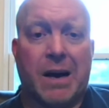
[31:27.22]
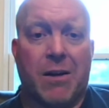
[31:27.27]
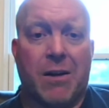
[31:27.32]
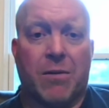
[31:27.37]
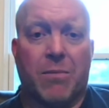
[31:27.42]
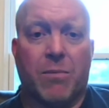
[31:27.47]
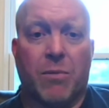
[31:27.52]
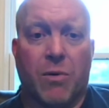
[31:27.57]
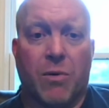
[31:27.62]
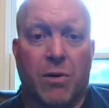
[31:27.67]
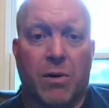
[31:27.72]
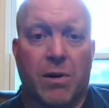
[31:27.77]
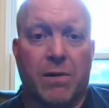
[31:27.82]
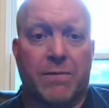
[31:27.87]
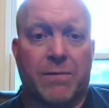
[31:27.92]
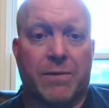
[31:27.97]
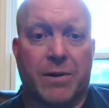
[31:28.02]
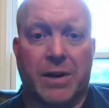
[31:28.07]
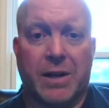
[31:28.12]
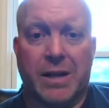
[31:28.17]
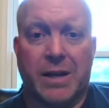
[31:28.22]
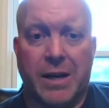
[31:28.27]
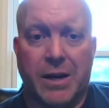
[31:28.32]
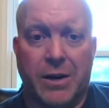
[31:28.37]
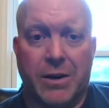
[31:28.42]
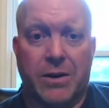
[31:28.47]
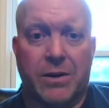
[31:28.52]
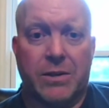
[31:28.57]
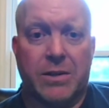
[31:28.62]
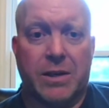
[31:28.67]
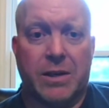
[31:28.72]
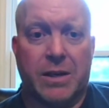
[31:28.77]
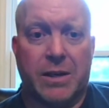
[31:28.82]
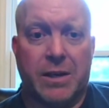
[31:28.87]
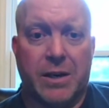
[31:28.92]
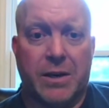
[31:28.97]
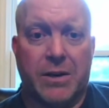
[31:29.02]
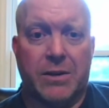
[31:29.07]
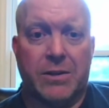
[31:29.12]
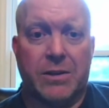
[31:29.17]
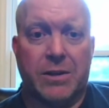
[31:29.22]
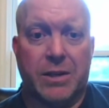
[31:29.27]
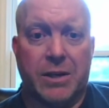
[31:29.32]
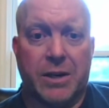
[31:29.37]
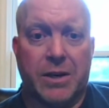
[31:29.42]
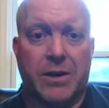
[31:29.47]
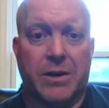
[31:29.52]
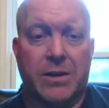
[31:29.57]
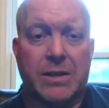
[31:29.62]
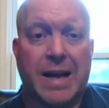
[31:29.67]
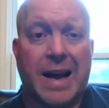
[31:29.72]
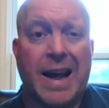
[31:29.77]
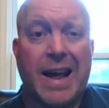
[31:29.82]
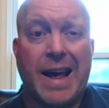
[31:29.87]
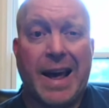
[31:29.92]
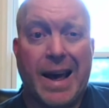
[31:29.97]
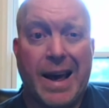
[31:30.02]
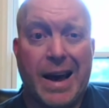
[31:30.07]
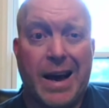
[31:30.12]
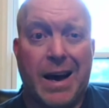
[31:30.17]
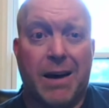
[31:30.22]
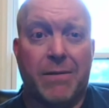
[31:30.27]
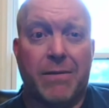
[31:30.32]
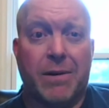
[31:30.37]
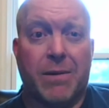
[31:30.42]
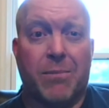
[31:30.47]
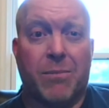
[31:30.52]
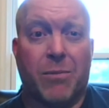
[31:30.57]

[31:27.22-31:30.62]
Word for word: $15 Mora for years and years and years.